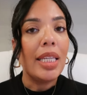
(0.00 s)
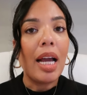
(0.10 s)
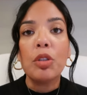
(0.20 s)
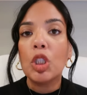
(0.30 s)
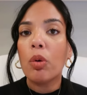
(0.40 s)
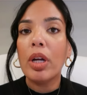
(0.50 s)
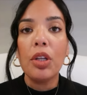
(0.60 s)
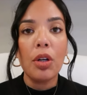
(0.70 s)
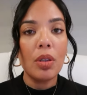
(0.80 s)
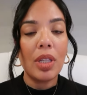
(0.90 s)
Now,
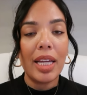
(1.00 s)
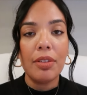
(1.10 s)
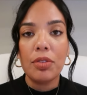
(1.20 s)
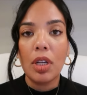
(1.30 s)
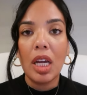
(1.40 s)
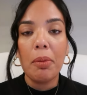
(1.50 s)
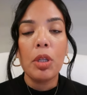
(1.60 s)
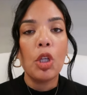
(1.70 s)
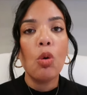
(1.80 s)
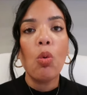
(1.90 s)
during your
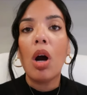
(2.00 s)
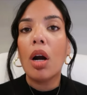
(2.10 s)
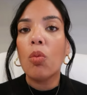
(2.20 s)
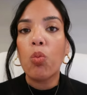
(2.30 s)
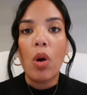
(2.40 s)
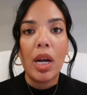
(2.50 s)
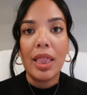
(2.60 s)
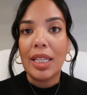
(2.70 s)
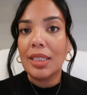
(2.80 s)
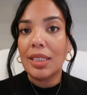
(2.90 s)
lifetime, you are one
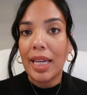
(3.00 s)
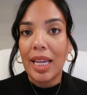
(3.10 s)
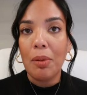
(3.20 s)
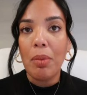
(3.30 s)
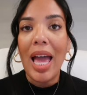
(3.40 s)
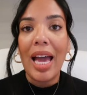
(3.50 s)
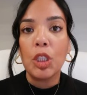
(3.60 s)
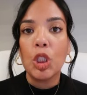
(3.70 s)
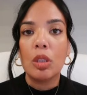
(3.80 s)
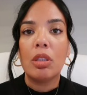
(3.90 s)
and the same
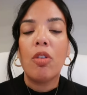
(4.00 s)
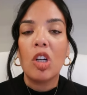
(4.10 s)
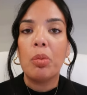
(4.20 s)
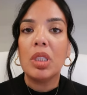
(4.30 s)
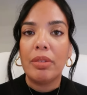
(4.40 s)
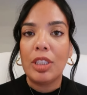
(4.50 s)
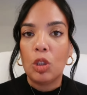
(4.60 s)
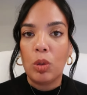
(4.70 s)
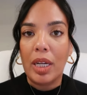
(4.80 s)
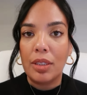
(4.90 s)
as your revocable living
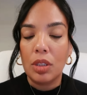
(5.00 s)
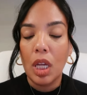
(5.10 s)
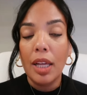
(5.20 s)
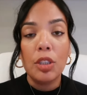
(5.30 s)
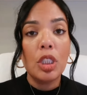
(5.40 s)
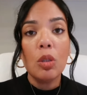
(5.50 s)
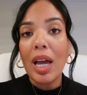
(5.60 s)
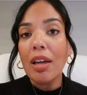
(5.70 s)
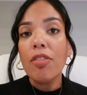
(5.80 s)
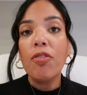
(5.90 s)
trust. So you
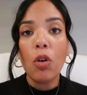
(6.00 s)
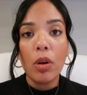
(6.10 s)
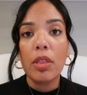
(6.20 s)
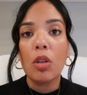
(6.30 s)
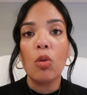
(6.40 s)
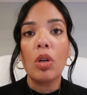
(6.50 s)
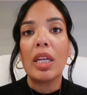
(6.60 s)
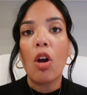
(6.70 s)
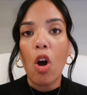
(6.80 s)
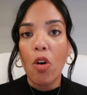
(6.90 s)
have full
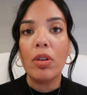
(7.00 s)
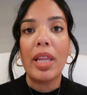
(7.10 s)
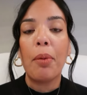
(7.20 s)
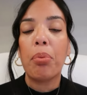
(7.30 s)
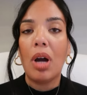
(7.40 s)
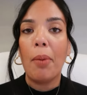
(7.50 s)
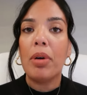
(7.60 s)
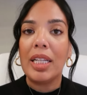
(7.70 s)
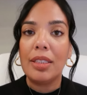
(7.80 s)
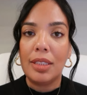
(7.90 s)
authority over that
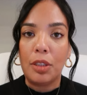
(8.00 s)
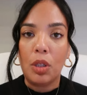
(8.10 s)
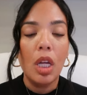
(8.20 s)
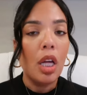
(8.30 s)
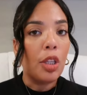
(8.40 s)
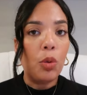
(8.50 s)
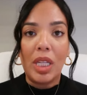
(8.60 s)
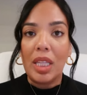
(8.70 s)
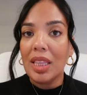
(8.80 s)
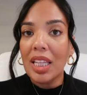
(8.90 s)
property still. You
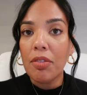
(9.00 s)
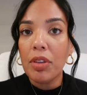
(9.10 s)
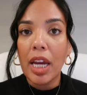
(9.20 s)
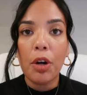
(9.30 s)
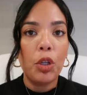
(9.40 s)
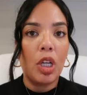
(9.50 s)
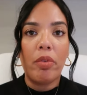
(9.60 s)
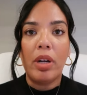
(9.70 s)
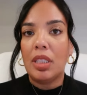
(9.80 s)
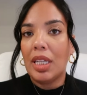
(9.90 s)
can live there, you
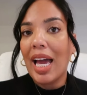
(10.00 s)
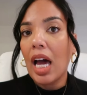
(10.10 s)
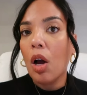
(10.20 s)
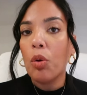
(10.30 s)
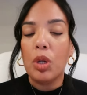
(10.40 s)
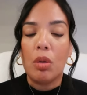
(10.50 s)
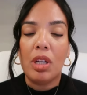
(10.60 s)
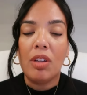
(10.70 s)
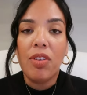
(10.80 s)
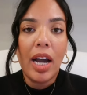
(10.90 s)
can rent it out, you can
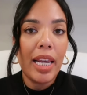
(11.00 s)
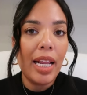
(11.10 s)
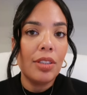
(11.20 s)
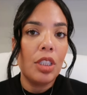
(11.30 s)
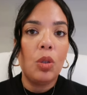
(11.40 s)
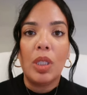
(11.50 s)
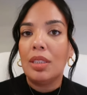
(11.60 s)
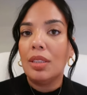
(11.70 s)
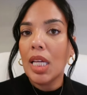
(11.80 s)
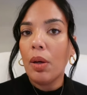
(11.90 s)
refinance it, you
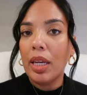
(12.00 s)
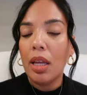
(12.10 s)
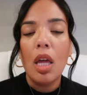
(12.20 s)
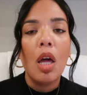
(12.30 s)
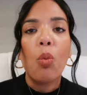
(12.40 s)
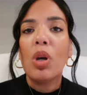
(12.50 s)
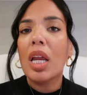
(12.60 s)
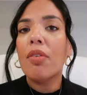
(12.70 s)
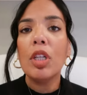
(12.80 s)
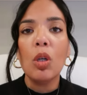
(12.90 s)
can sell it,
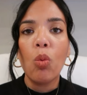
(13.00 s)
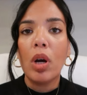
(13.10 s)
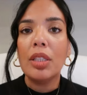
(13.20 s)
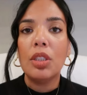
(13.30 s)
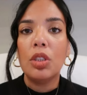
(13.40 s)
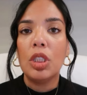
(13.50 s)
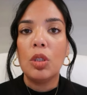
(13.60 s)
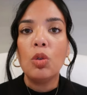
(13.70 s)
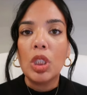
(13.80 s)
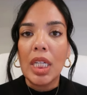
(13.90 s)
whatever you wanted to
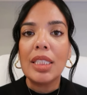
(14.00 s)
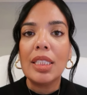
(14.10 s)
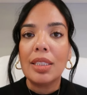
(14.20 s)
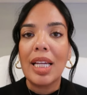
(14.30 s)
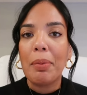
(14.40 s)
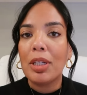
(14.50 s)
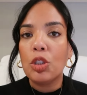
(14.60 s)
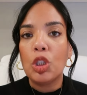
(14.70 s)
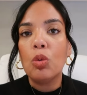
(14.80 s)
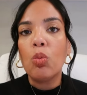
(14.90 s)
do just the same
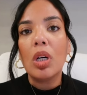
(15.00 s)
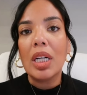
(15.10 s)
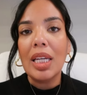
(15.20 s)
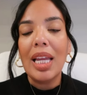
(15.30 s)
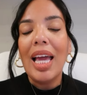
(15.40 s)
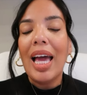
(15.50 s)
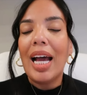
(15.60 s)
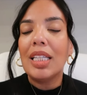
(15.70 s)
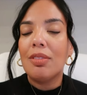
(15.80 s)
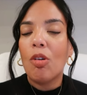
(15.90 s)
as you would
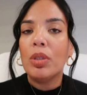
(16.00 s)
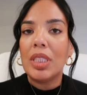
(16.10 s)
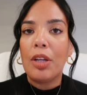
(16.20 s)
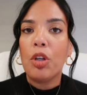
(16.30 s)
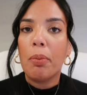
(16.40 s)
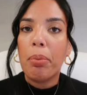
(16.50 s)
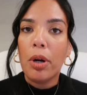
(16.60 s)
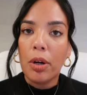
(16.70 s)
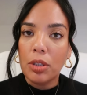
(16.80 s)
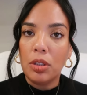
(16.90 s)
as if it was in your
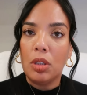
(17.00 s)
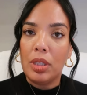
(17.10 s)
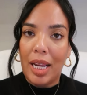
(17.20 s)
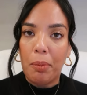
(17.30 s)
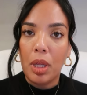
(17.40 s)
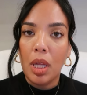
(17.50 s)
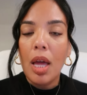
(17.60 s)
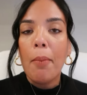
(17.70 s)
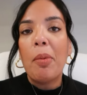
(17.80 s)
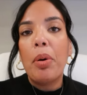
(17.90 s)
personal name.
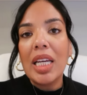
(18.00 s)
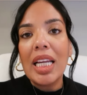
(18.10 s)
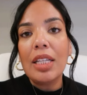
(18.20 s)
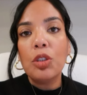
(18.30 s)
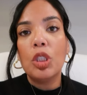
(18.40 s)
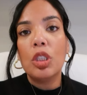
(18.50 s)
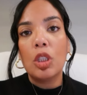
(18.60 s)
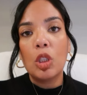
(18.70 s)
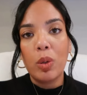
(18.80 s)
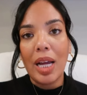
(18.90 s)
But putting it into
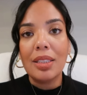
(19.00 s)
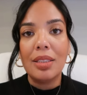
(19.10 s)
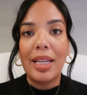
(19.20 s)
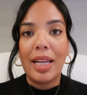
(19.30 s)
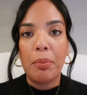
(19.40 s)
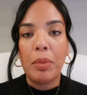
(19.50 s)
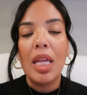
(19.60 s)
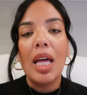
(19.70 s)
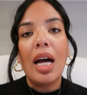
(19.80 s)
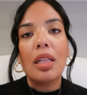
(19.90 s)
your trust name
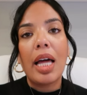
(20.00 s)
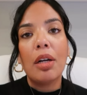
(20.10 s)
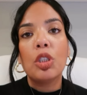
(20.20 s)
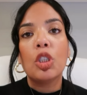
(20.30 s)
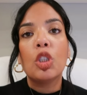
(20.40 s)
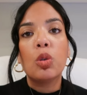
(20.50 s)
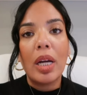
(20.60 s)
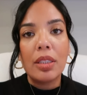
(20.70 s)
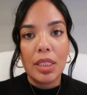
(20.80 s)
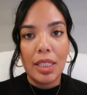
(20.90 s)
allows your
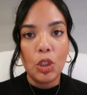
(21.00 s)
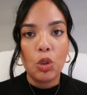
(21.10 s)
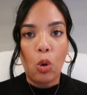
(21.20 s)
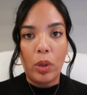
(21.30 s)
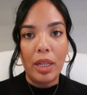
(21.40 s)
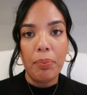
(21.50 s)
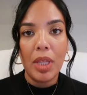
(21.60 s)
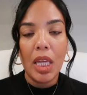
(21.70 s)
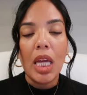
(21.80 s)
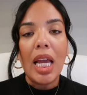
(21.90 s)
trust to control it
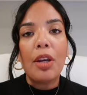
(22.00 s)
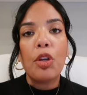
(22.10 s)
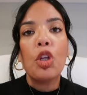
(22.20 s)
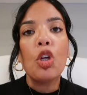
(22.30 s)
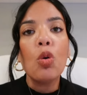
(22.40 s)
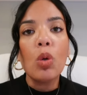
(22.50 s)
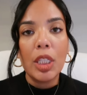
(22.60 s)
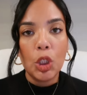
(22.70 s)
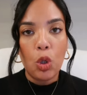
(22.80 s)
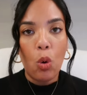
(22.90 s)
and you
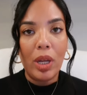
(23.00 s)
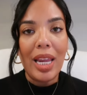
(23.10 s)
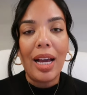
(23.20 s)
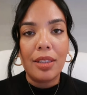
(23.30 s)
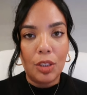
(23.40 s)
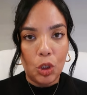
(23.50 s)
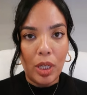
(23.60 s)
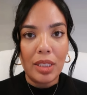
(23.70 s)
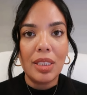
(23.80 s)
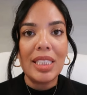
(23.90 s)
control it as a
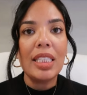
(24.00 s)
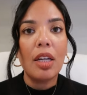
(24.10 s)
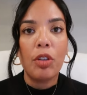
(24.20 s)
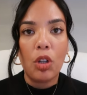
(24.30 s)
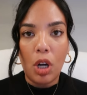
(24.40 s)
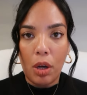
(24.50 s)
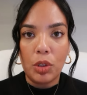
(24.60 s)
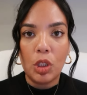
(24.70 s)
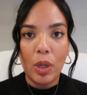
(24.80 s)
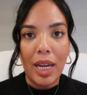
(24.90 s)
trustee of your
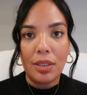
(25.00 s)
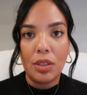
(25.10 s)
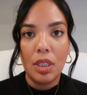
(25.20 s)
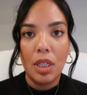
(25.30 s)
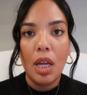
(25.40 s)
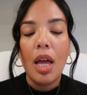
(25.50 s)
own trust